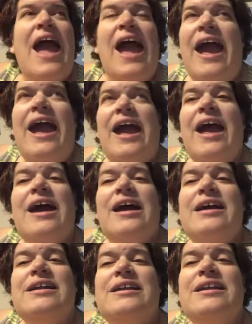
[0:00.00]

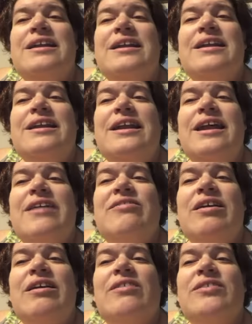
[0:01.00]
And then I
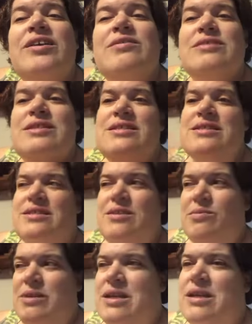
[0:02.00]
found out that it was
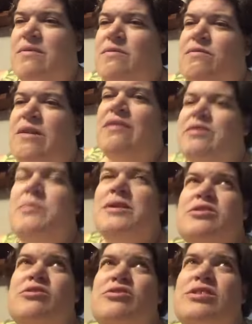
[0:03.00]
the weekend after my
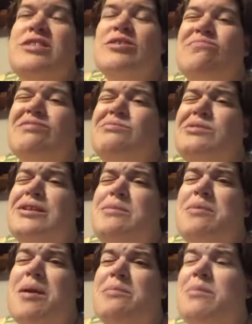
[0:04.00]
surgery, so I'm really
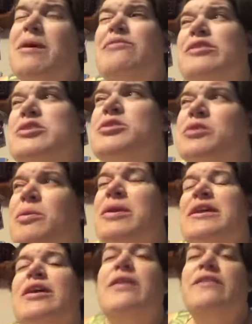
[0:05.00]
bummed. But my friends are
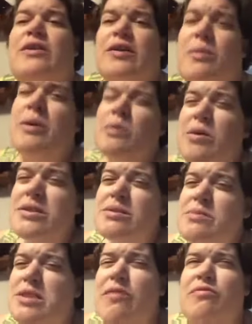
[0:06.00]
going there, and they're going to record
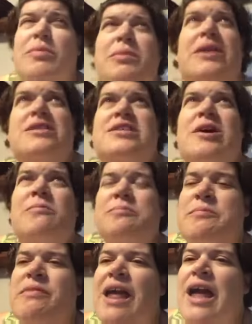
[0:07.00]
some stuff for me, so
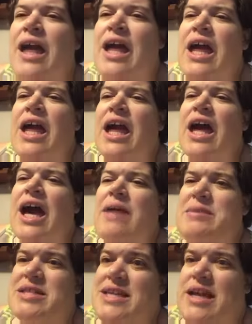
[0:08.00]

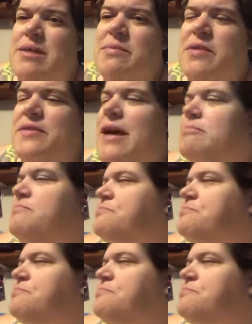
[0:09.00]
I'm excited about that.